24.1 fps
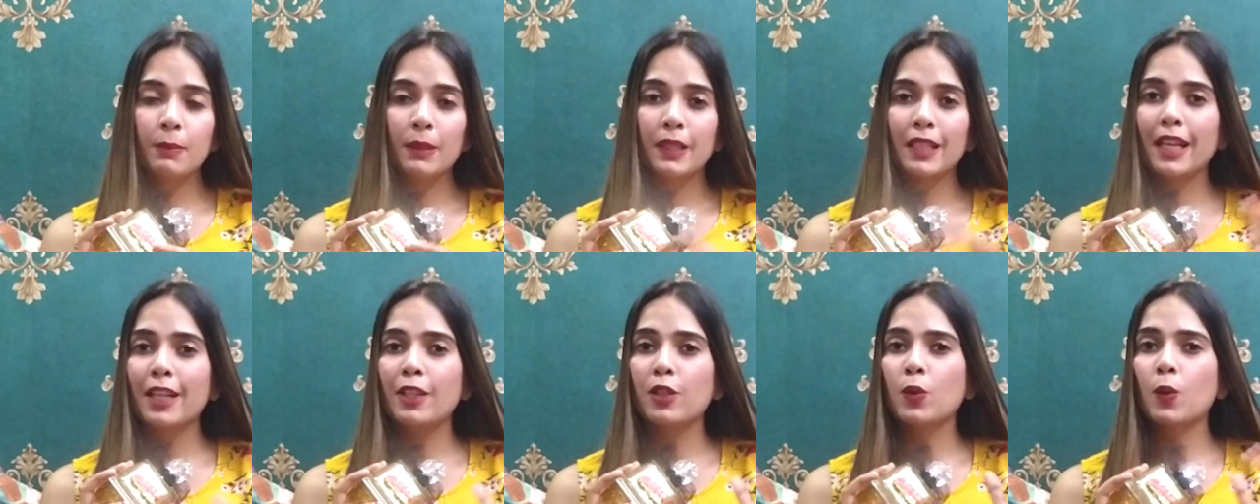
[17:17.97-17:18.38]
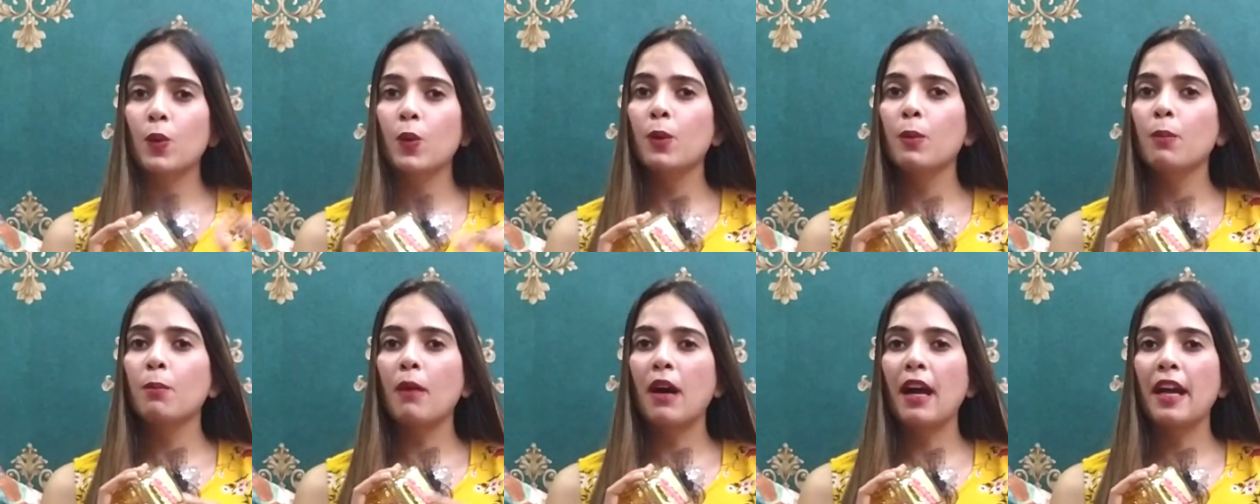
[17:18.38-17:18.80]
but I
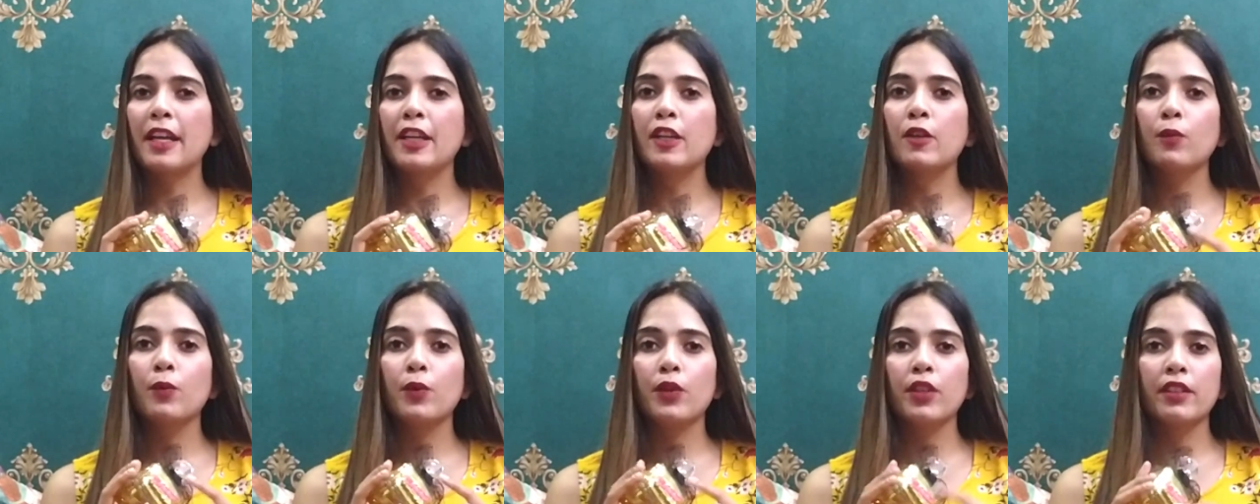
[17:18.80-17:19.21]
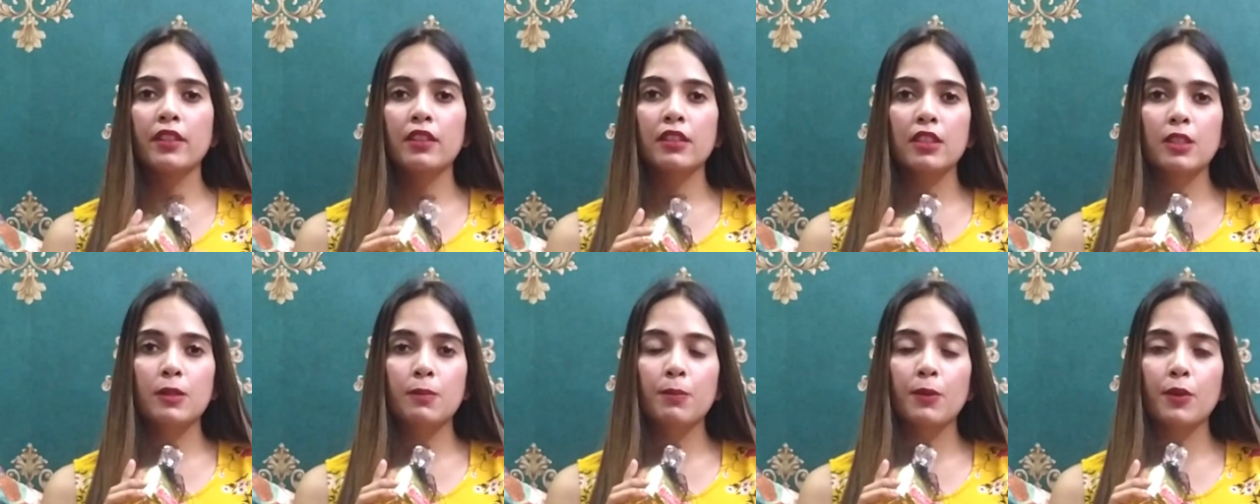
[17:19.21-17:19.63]
don't mind
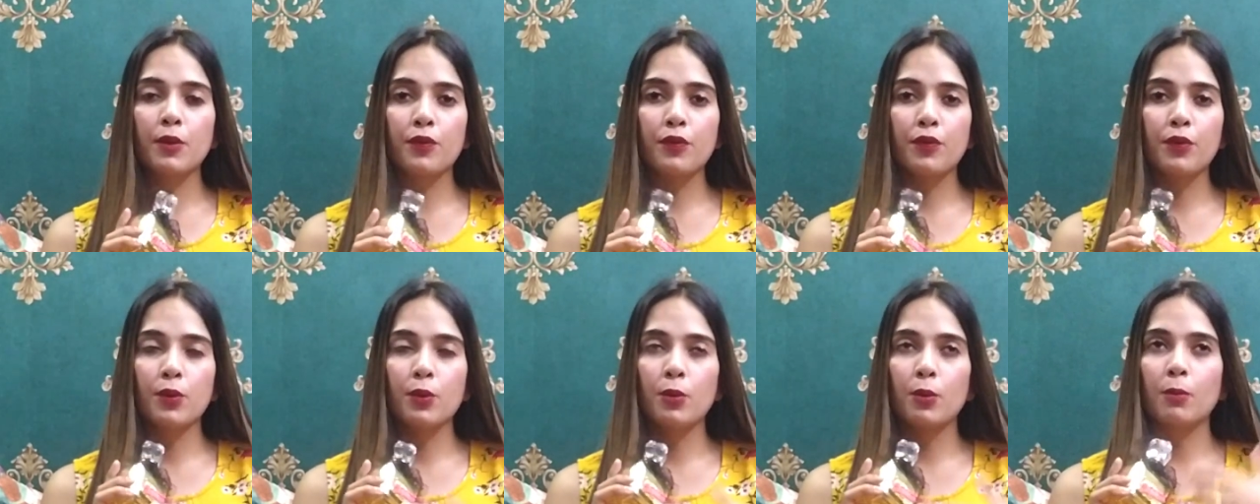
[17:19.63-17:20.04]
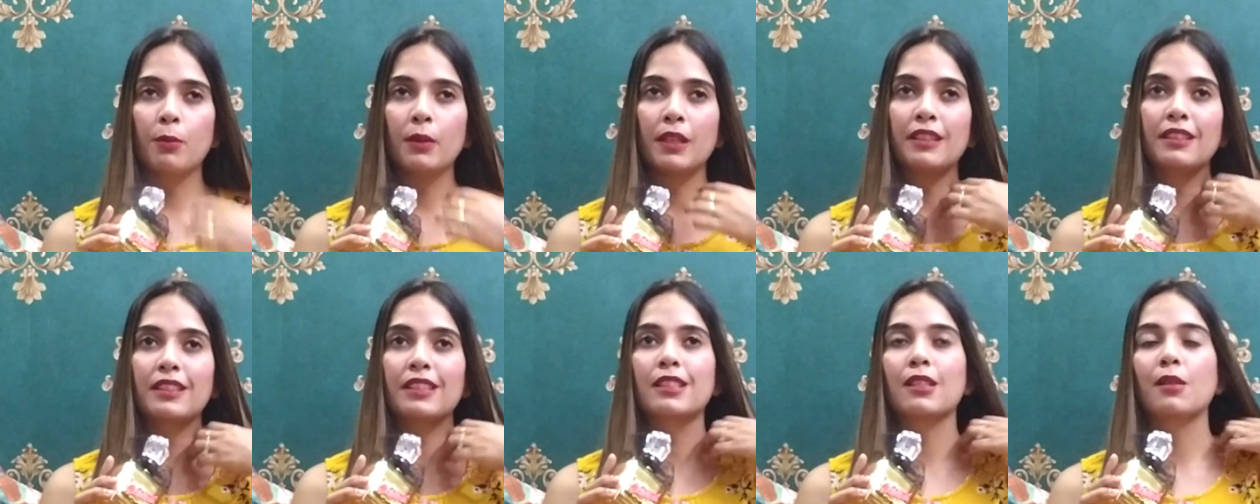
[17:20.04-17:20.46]
wearing this perfume
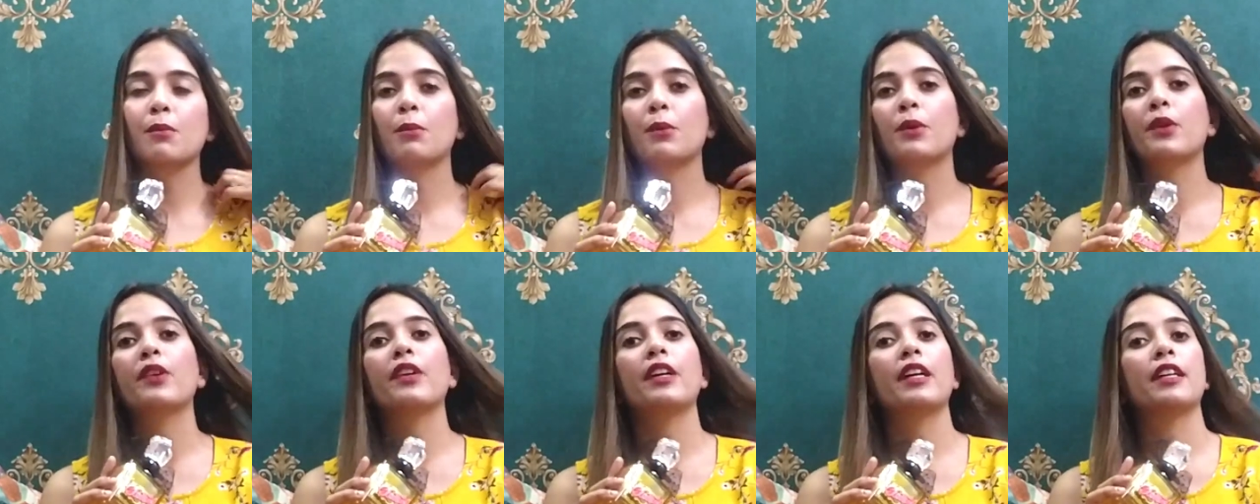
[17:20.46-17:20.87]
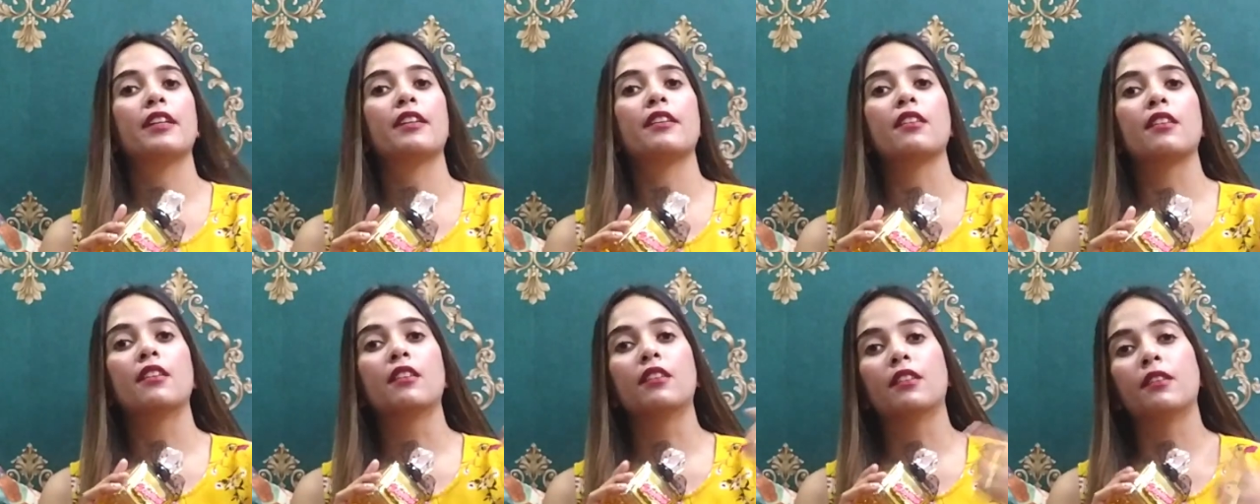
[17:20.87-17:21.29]
in summer
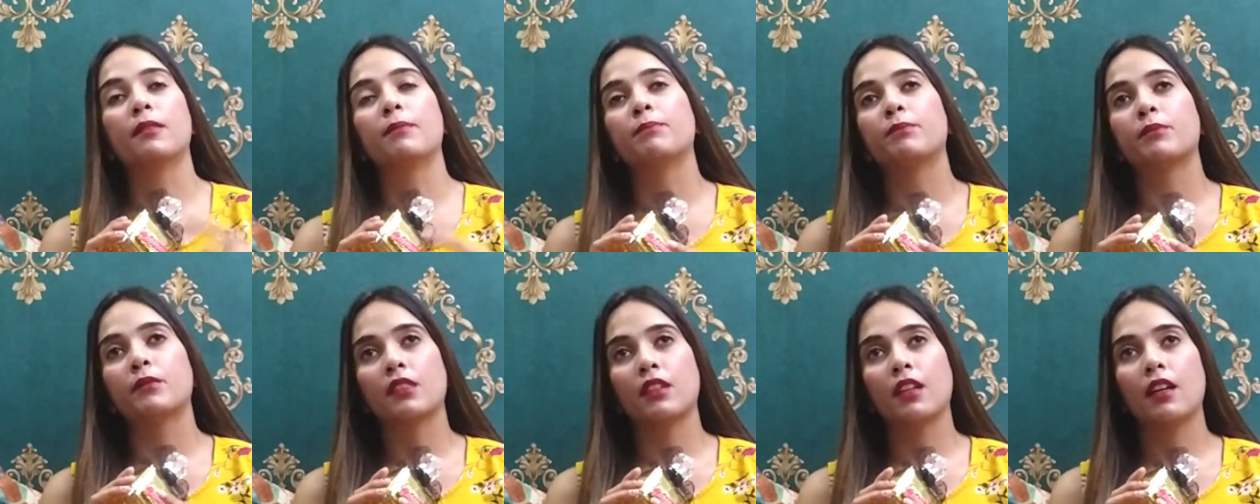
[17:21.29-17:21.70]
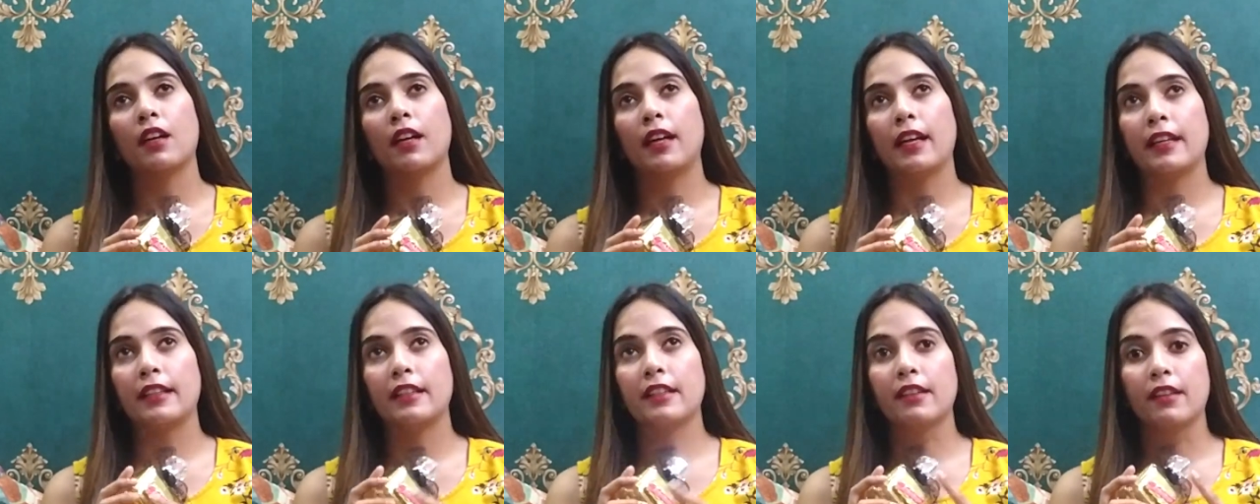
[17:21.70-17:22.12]

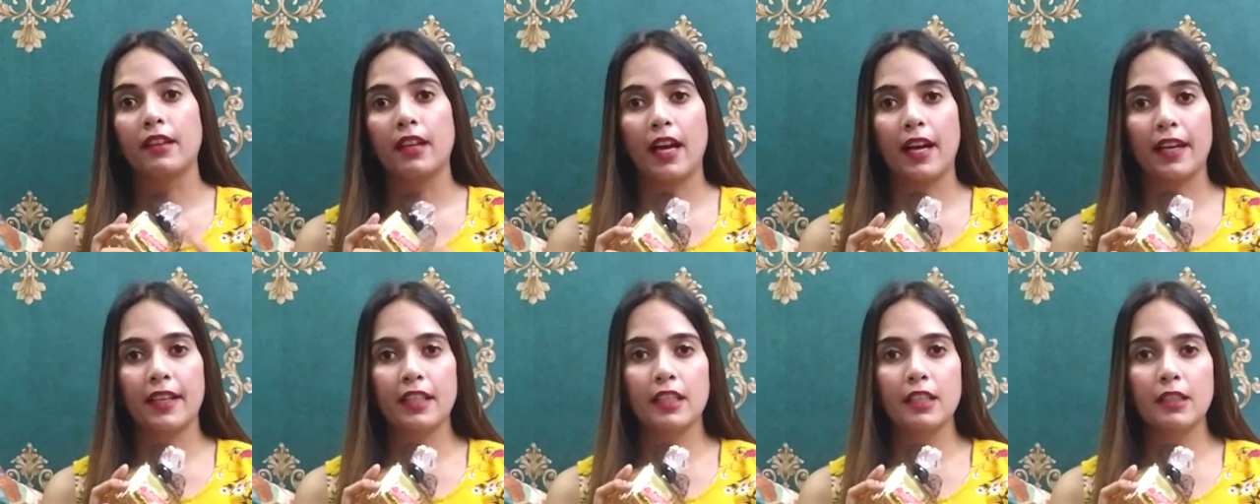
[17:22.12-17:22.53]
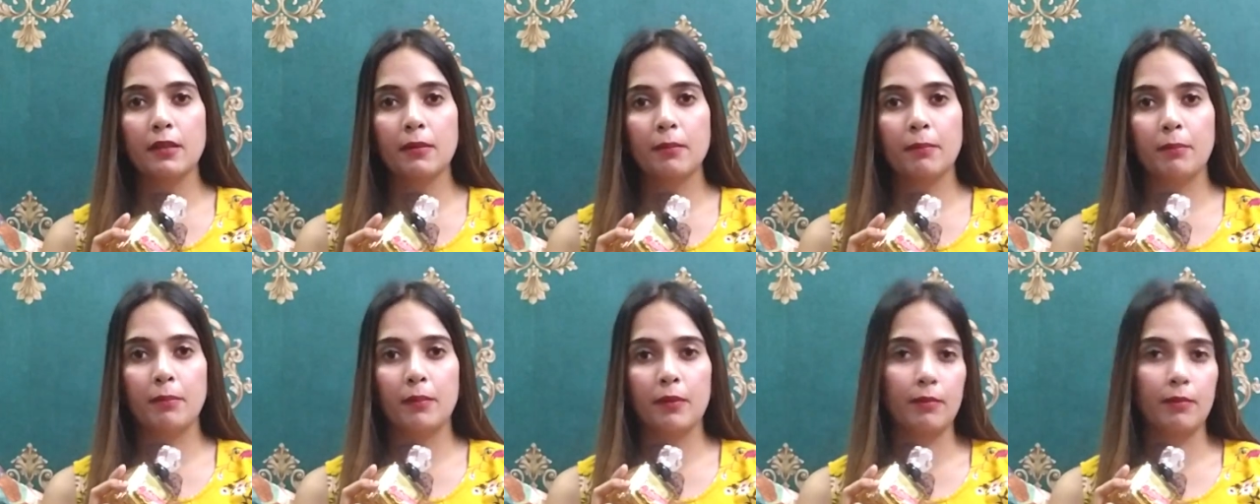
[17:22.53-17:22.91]
at night